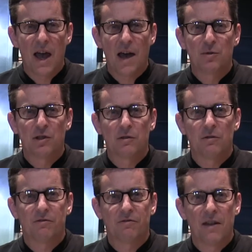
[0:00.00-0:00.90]

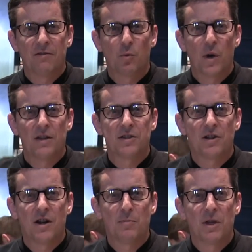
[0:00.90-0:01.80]
absolute favorite way to
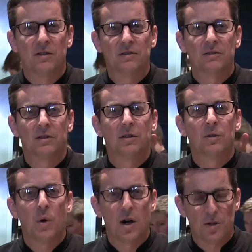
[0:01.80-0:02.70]
start a
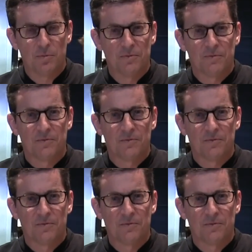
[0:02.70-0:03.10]
meal. Welcome.